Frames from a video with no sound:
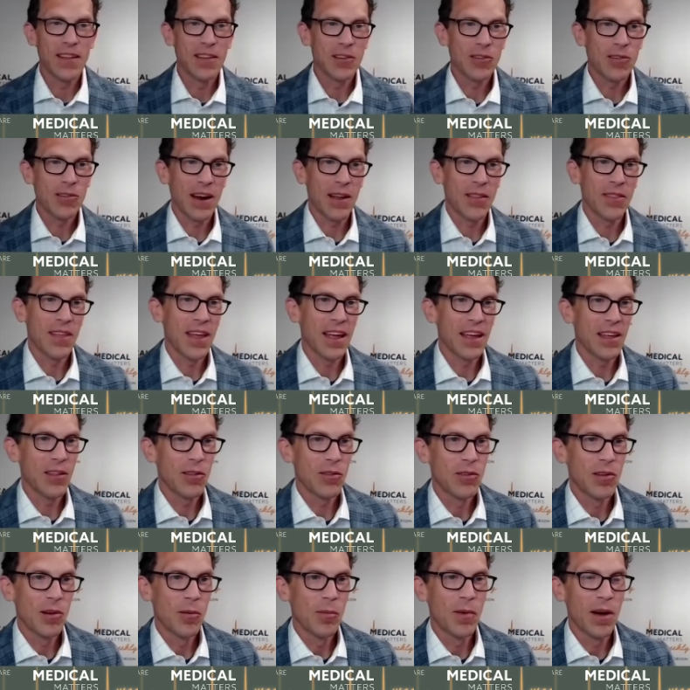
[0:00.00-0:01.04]
That's great. Thank
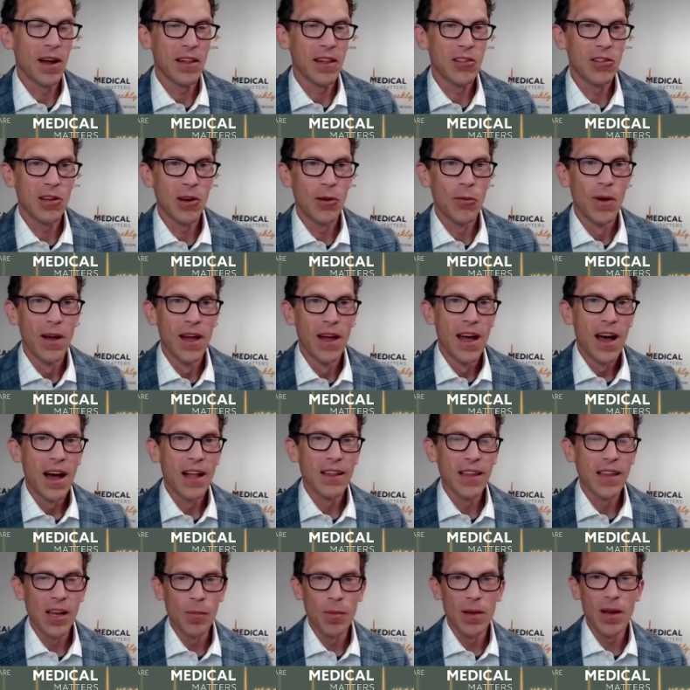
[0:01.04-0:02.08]
you so much. So,
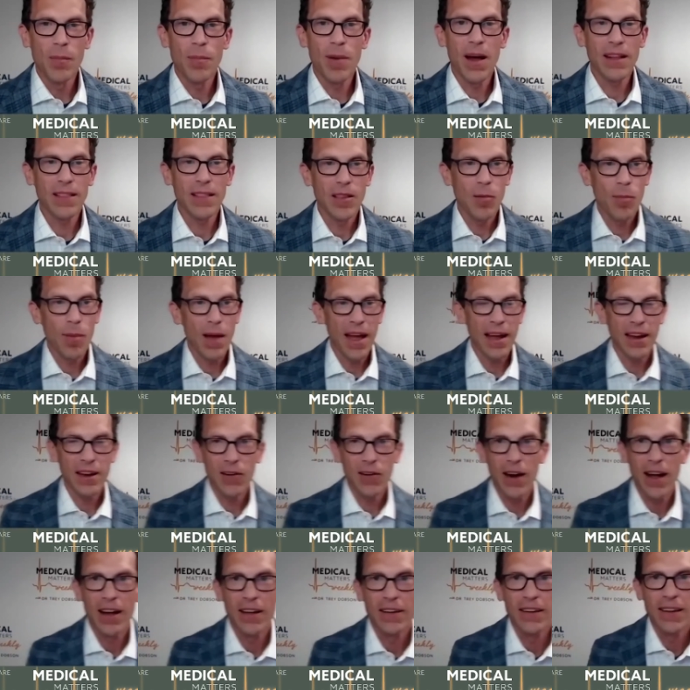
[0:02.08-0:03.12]
a little bit about their
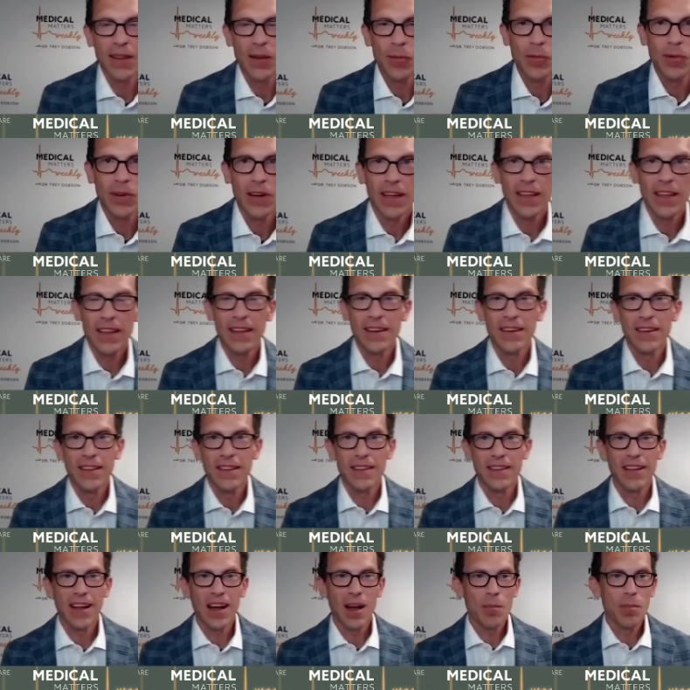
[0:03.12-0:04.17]
background, and then we'll get into
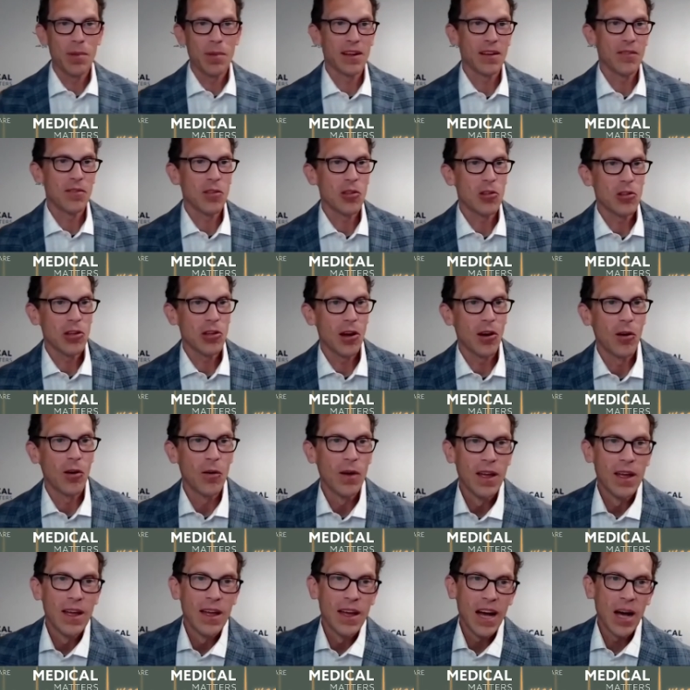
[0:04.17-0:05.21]
the topic of the
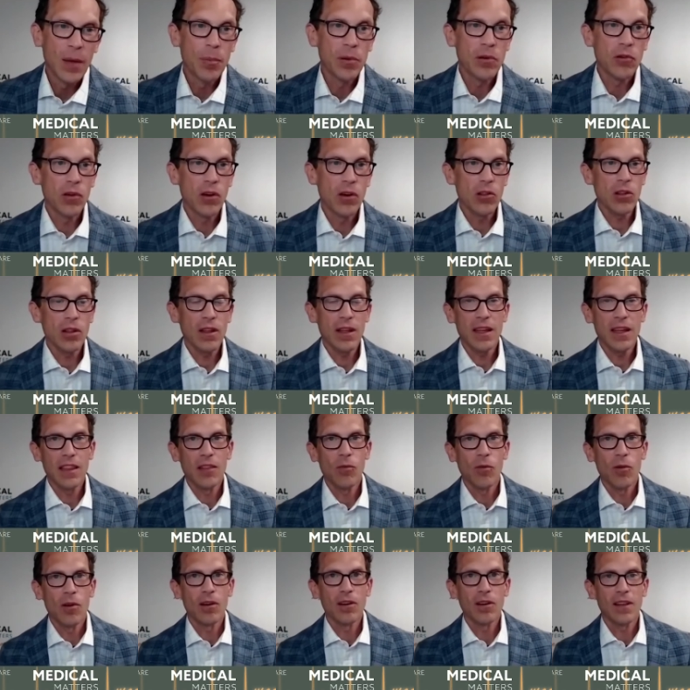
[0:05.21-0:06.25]
show. Uh, Patricia
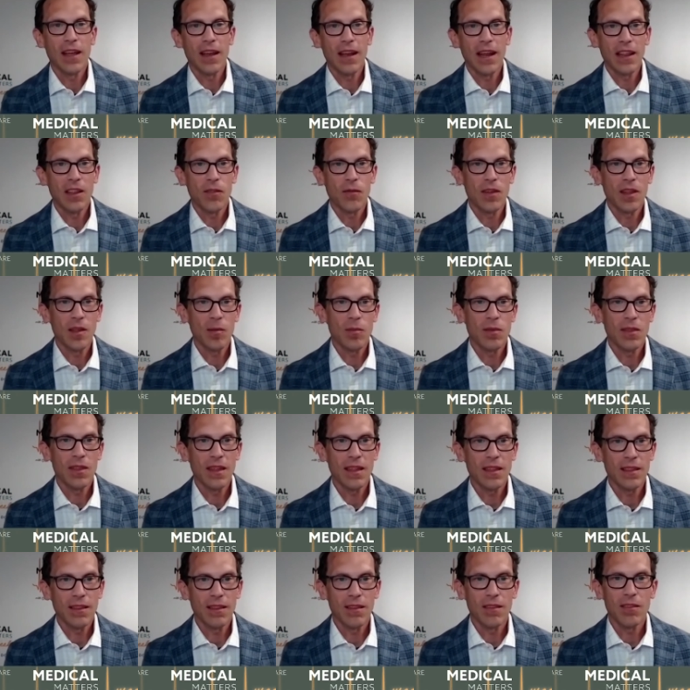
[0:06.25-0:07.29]
has worked at
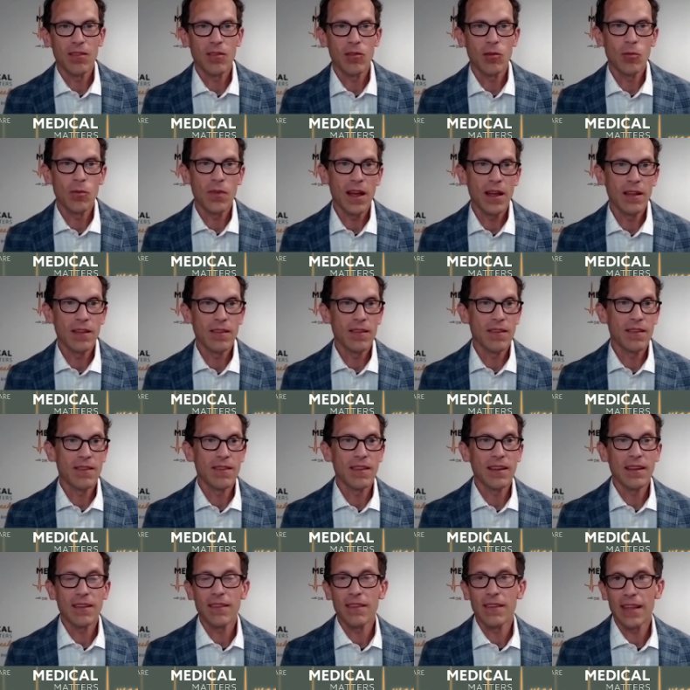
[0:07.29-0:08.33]
SVMC since
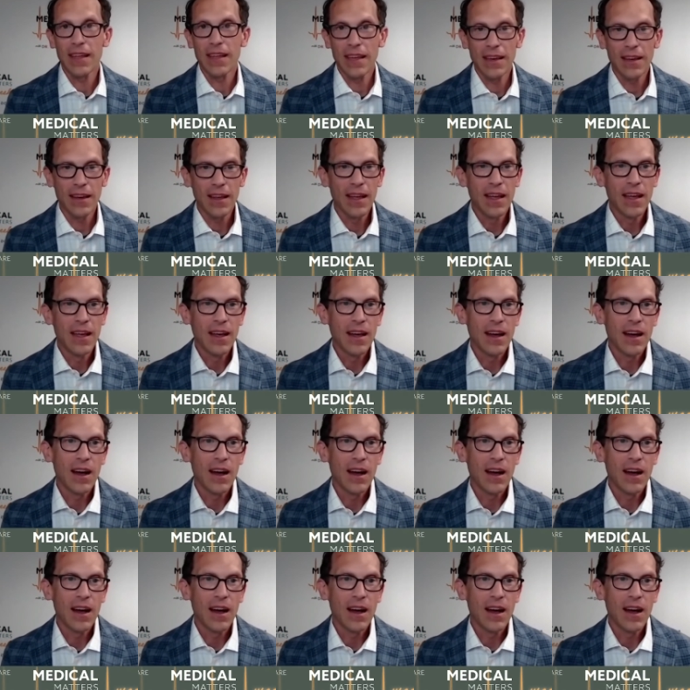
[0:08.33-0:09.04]
2016.